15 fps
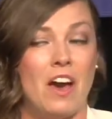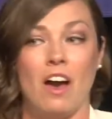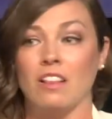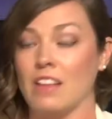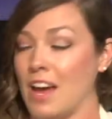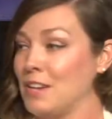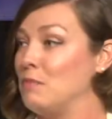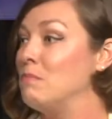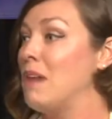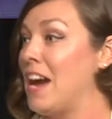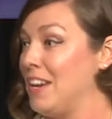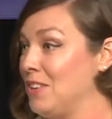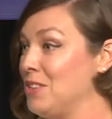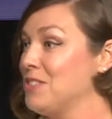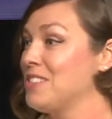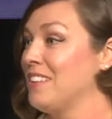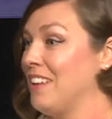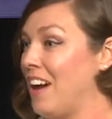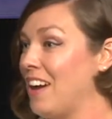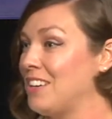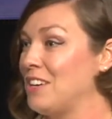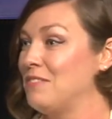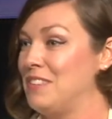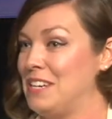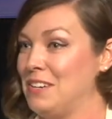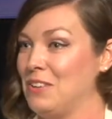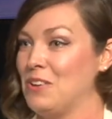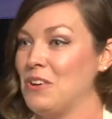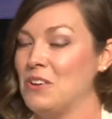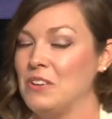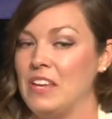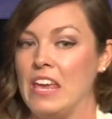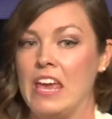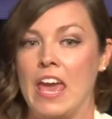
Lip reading: a lot of miles on our vehicle.